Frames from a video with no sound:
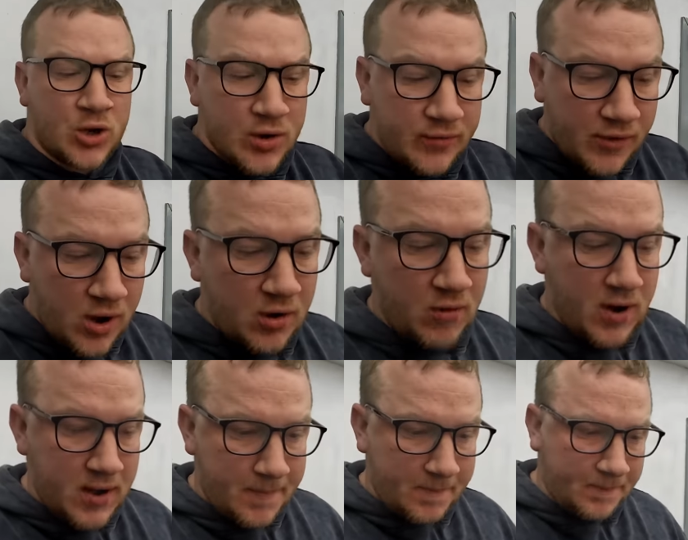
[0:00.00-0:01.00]

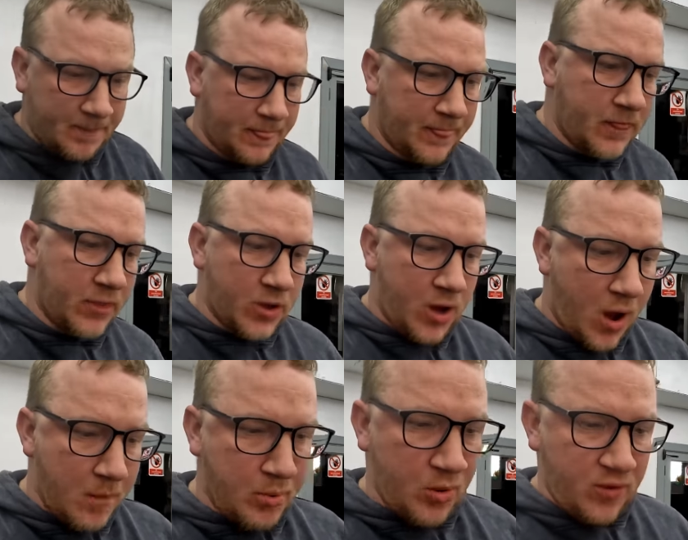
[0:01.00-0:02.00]
Navara that
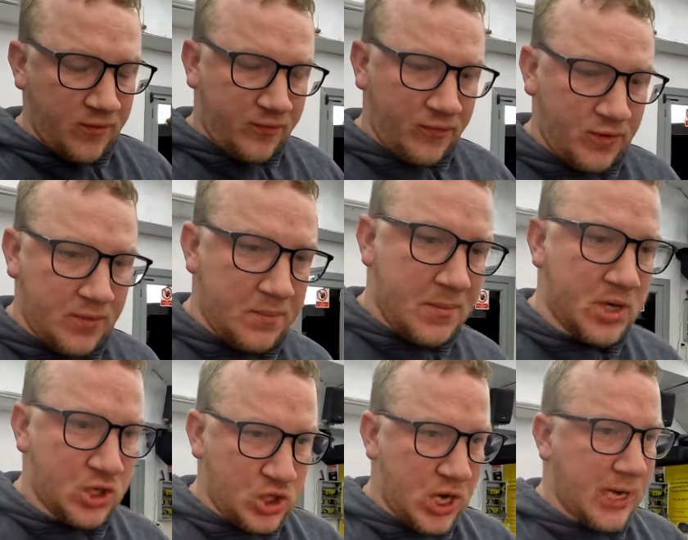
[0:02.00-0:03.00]
I bought from
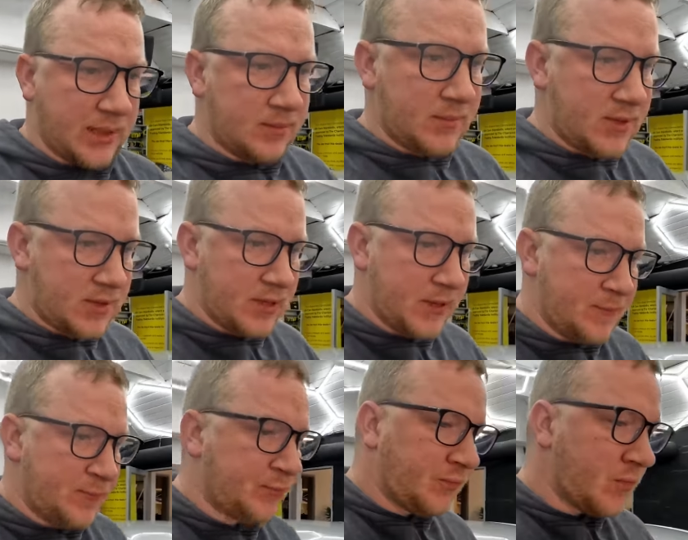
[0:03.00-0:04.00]
James,
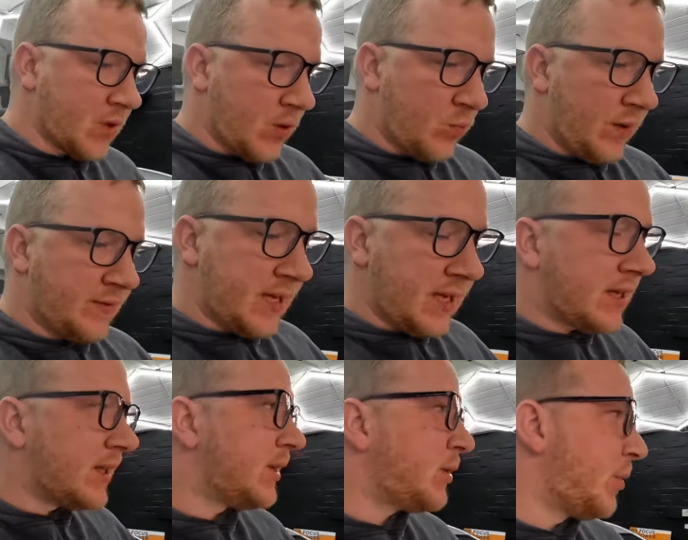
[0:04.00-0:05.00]
we've
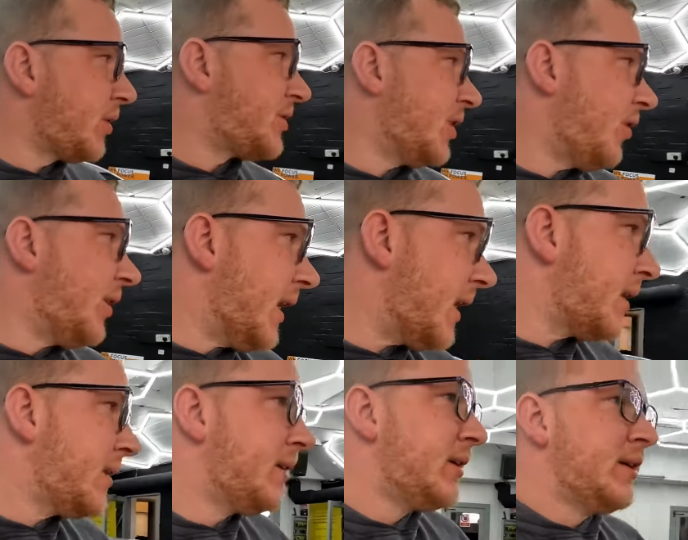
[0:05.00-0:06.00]
taken a deposit on it.
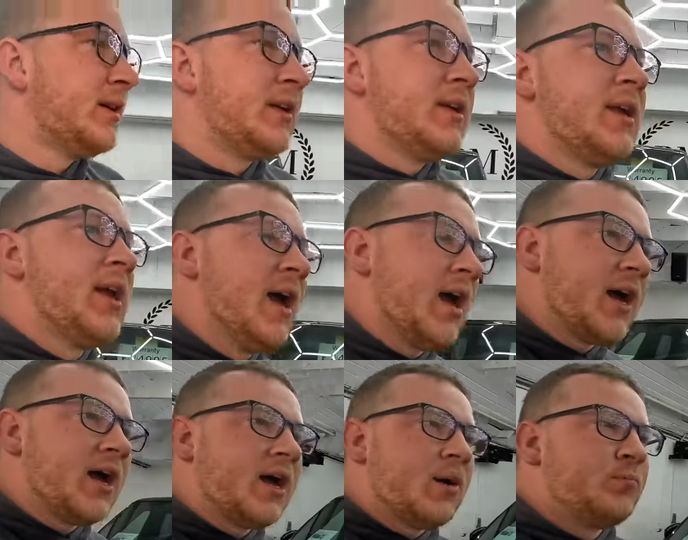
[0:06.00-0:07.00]

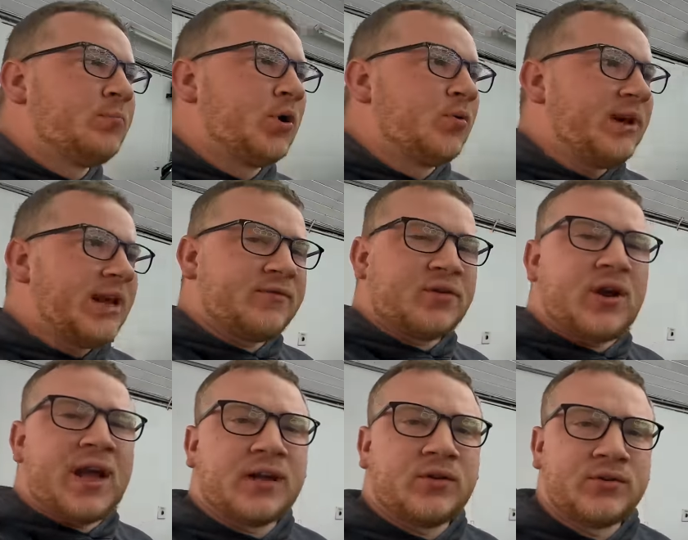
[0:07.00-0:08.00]
But we have got
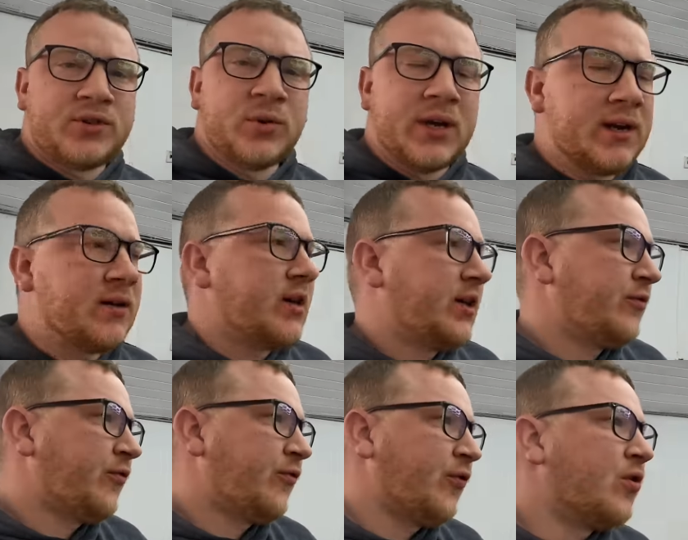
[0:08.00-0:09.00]
to hang on to it
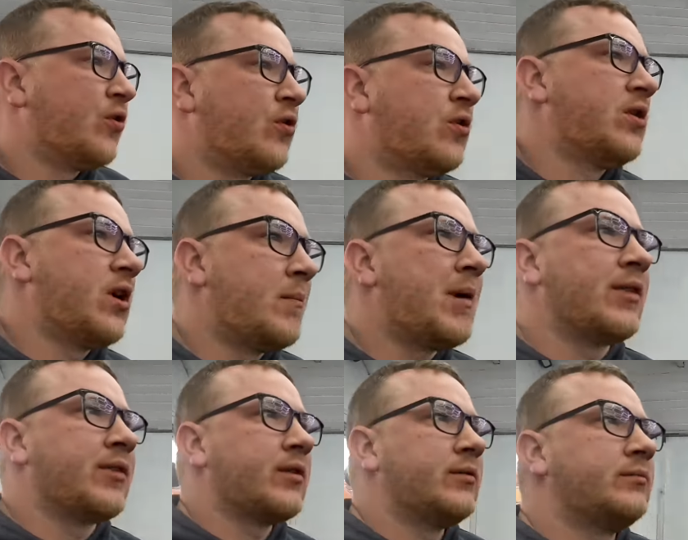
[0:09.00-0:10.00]
for a
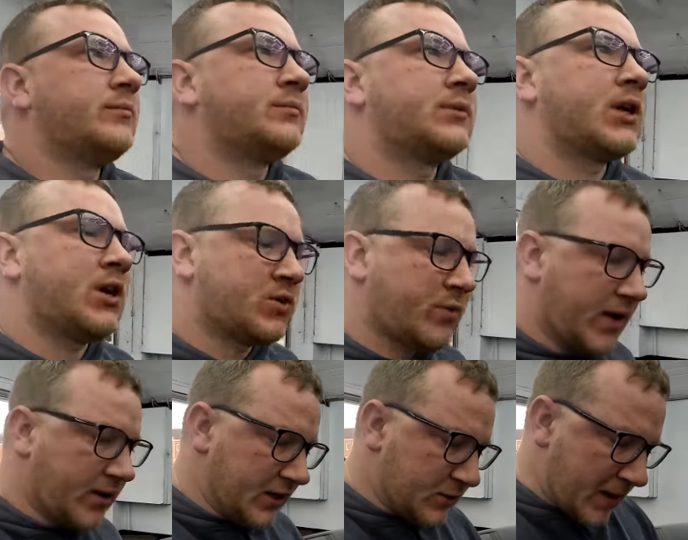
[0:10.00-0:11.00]
month. The guy's
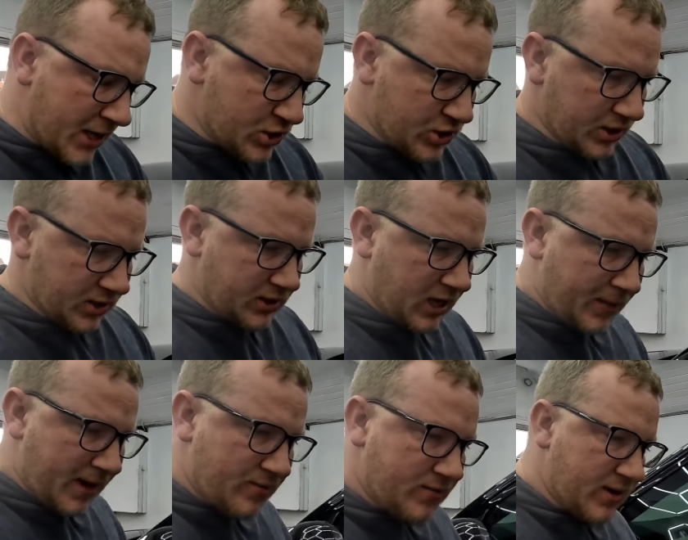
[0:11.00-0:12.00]
waiting on his pension to come
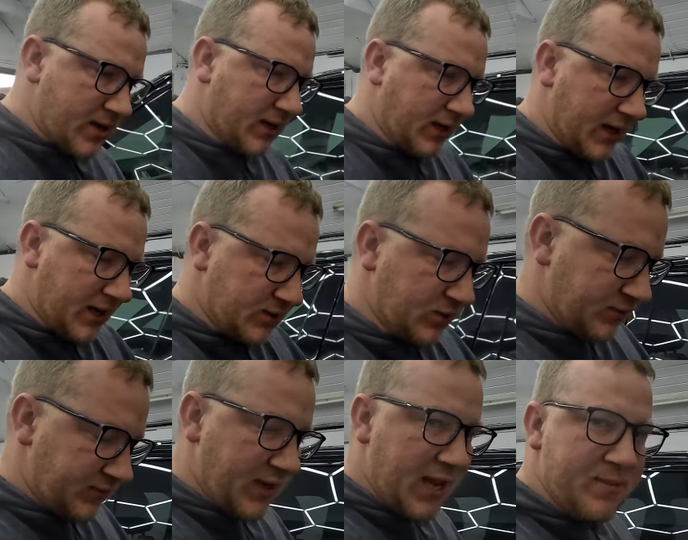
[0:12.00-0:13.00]
out. He sort
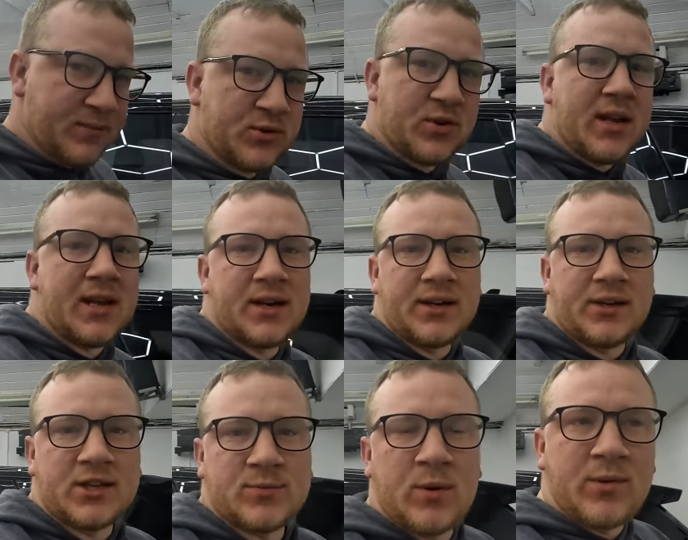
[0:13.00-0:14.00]
of came straight in and
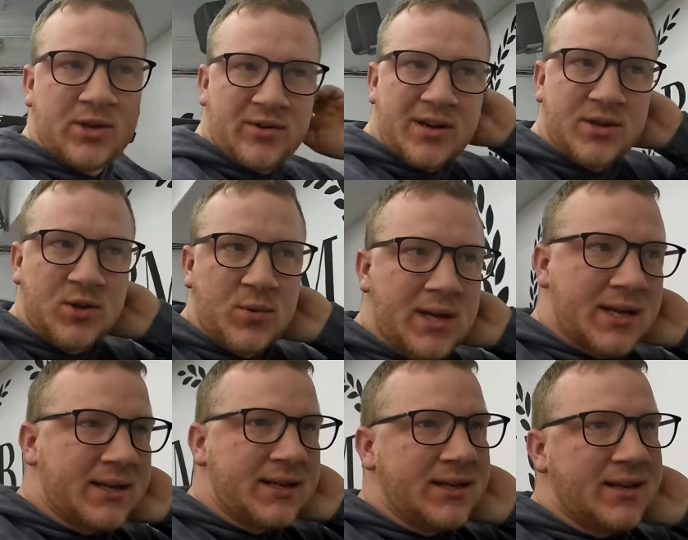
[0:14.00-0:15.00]
asked me whether I'd do
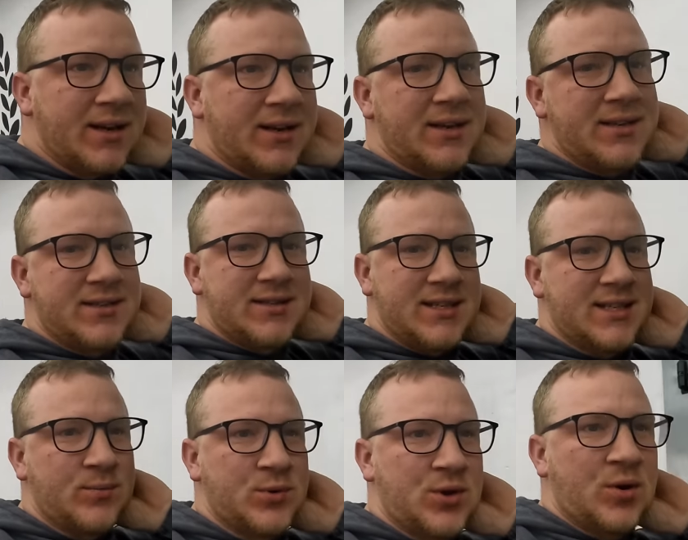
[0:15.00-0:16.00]
it. And he
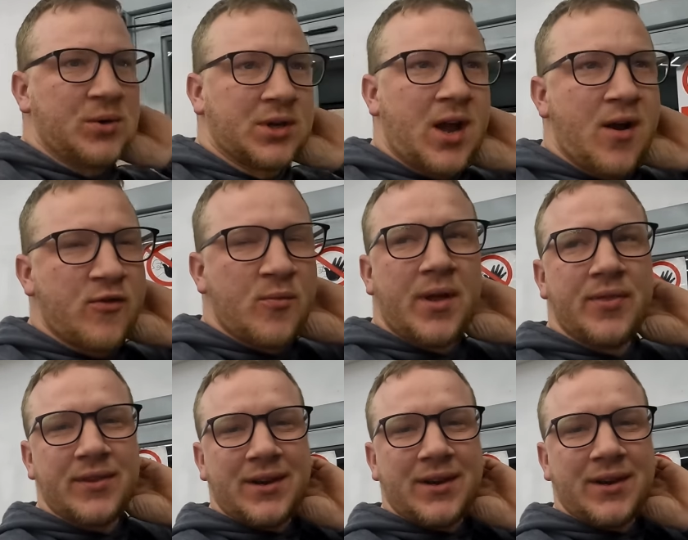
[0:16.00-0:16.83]
said, would you hold a car for a month?